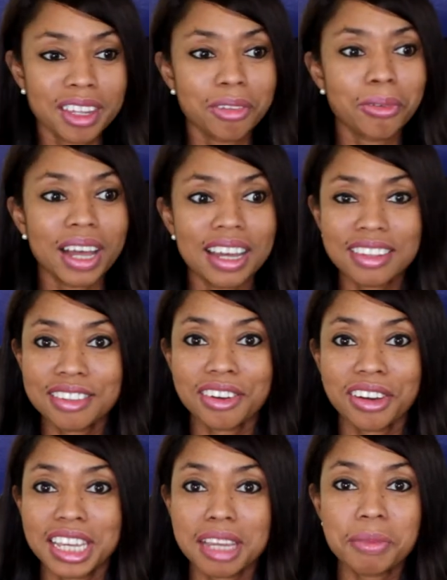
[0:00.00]
Why is
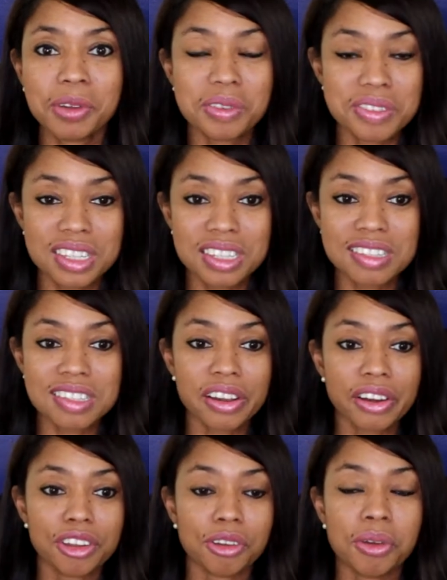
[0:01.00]
there chemicals in the
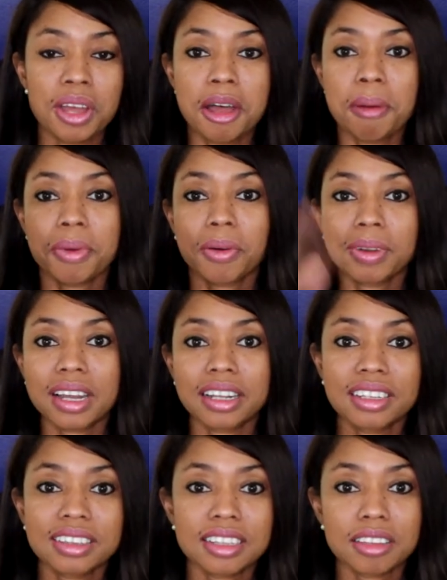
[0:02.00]
cereal? But when I
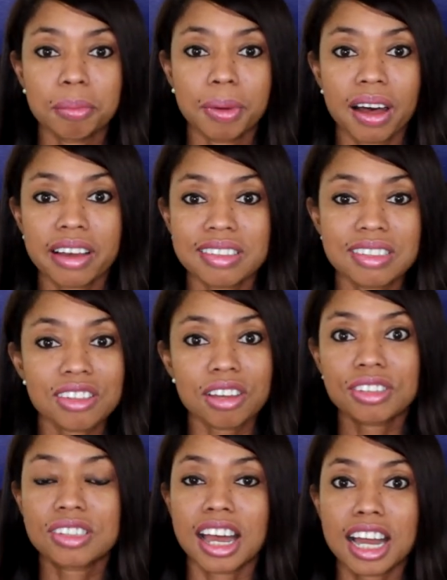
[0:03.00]
looked at the box, it's
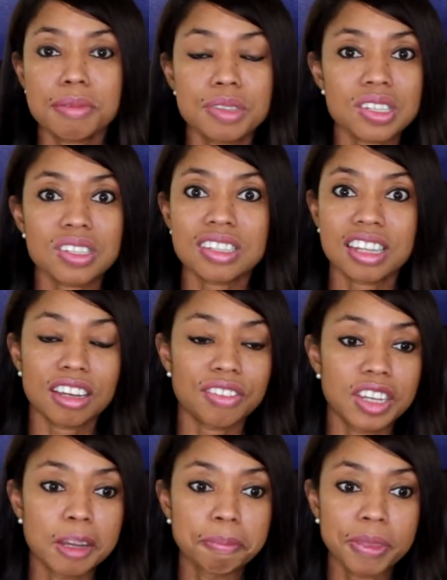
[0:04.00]
all types of stuff
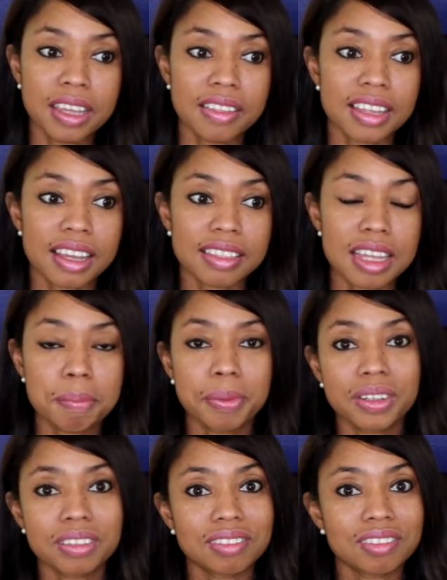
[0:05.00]
that they
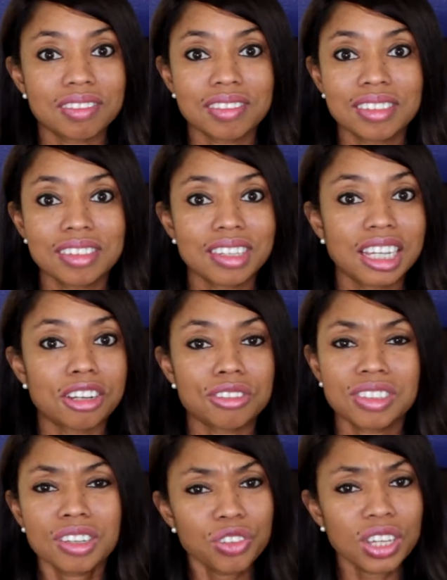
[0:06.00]
put, you know,
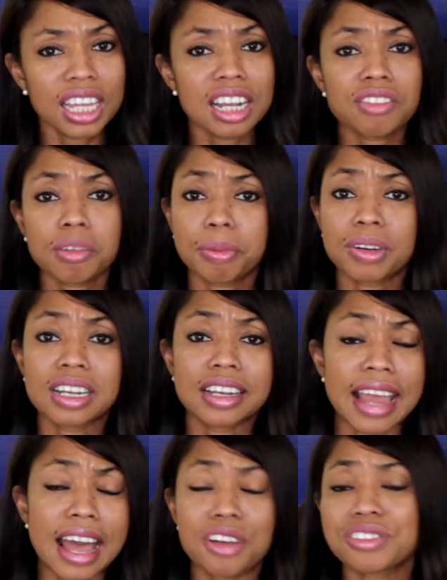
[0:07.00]
stuff you can't even
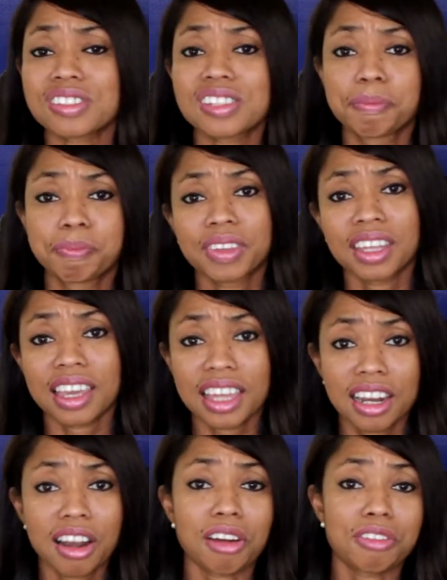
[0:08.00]
pronounce
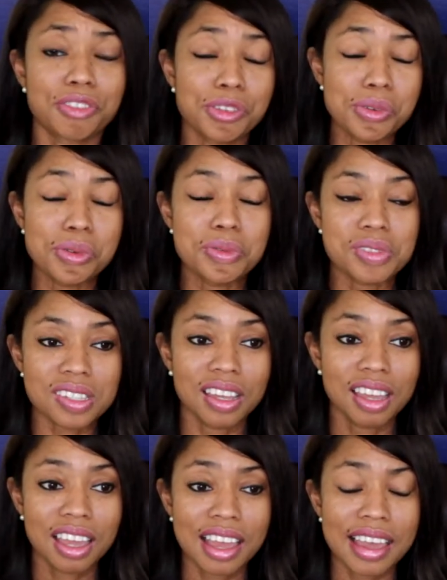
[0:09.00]
in our foods.
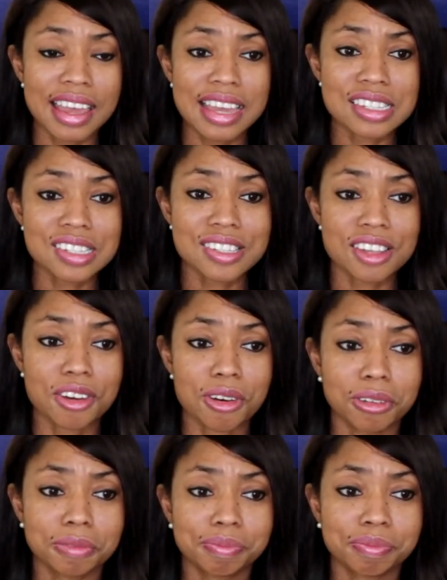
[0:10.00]
And
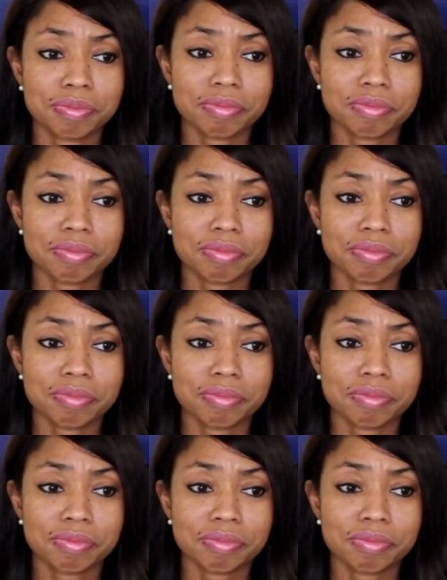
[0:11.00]
so